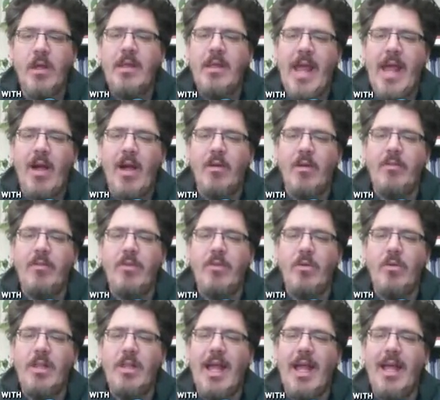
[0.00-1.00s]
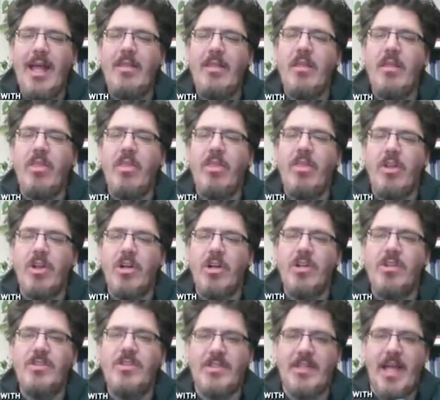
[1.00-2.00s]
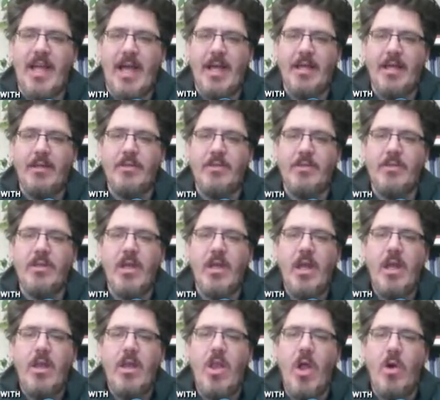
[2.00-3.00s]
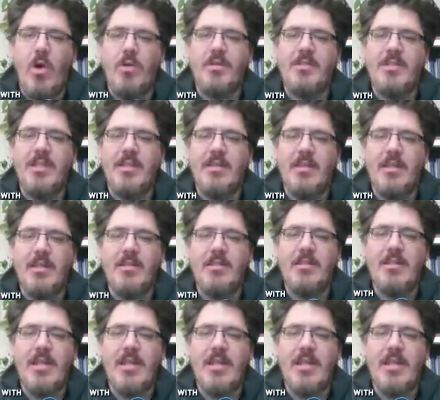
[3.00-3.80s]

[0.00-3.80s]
Now, if you align the third sides, notice that this